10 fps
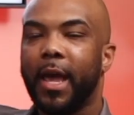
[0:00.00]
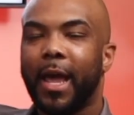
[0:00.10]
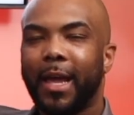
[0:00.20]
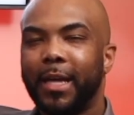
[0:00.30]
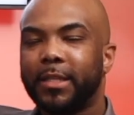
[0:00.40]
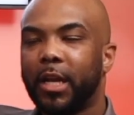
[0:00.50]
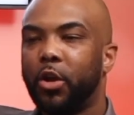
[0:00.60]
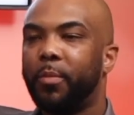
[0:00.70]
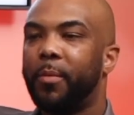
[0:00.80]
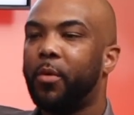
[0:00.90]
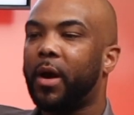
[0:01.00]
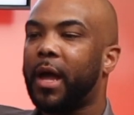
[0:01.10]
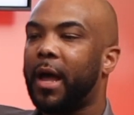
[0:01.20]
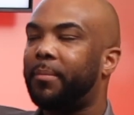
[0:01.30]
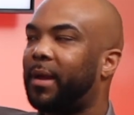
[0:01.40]
it gets a little bit more
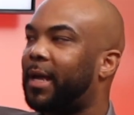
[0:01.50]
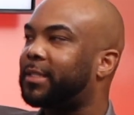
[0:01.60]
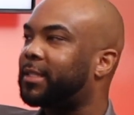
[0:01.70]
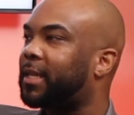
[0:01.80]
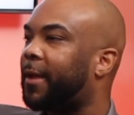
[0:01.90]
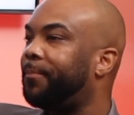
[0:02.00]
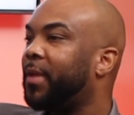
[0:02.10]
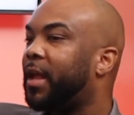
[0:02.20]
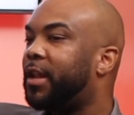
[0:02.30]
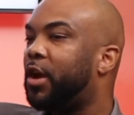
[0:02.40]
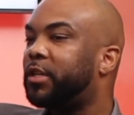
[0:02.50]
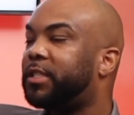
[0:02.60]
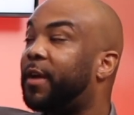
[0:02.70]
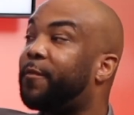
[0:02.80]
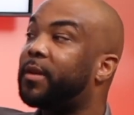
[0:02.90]
complex, is that there's
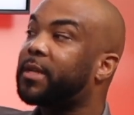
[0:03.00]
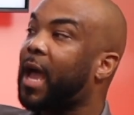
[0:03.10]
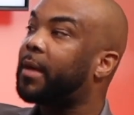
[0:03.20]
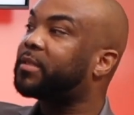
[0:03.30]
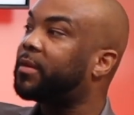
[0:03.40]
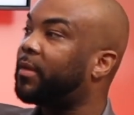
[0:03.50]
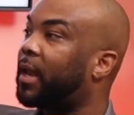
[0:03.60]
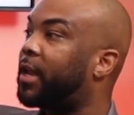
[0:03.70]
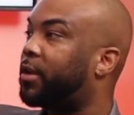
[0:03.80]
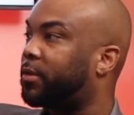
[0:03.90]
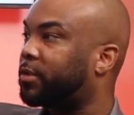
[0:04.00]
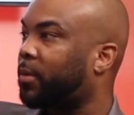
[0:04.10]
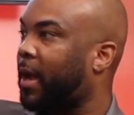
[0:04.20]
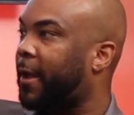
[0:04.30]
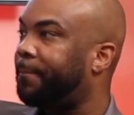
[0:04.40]
different types of lenders,
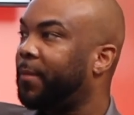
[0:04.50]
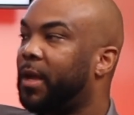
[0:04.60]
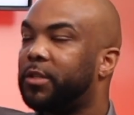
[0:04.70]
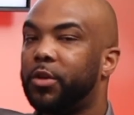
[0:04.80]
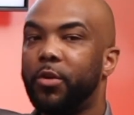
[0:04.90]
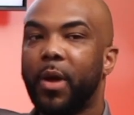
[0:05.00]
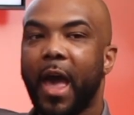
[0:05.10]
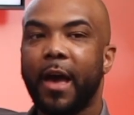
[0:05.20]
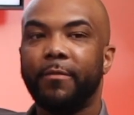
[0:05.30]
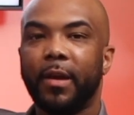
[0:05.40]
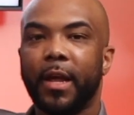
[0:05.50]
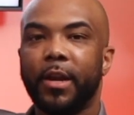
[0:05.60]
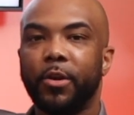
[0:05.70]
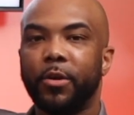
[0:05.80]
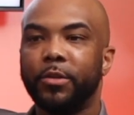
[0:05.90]
right? So you have
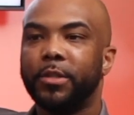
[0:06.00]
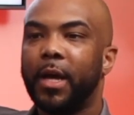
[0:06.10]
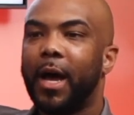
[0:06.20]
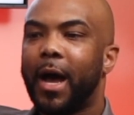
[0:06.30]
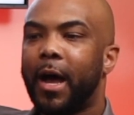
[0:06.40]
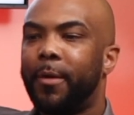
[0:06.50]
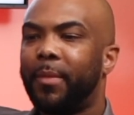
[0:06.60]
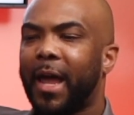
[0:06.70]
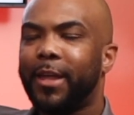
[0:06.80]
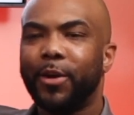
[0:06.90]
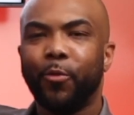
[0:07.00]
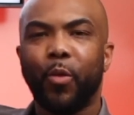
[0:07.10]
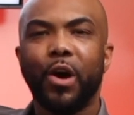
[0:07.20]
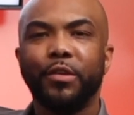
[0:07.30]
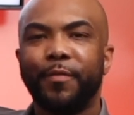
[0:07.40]
lenders like your
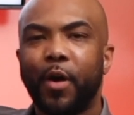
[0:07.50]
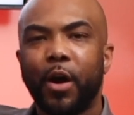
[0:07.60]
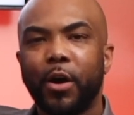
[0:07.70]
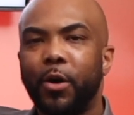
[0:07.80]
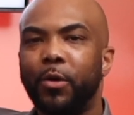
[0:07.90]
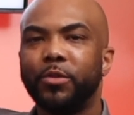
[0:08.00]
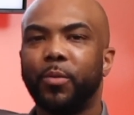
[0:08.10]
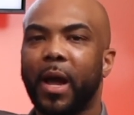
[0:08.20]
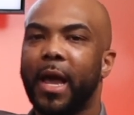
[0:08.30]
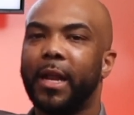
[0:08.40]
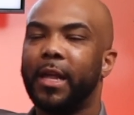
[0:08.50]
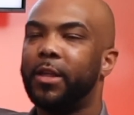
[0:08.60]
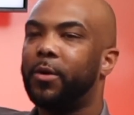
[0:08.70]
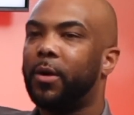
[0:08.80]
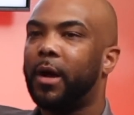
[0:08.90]
Wells Fargo's, right, and
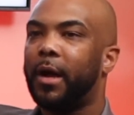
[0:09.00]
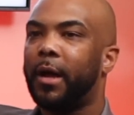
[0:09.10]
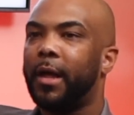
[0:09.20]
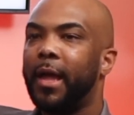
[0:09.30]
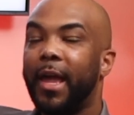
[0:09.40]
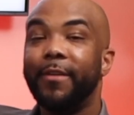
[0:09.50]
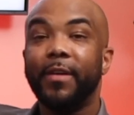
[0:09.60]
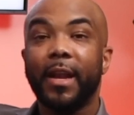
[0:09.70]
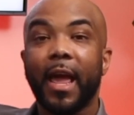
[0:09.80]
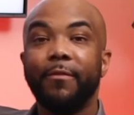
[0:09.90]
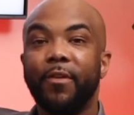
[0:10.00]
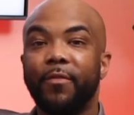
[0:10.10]
your even Navy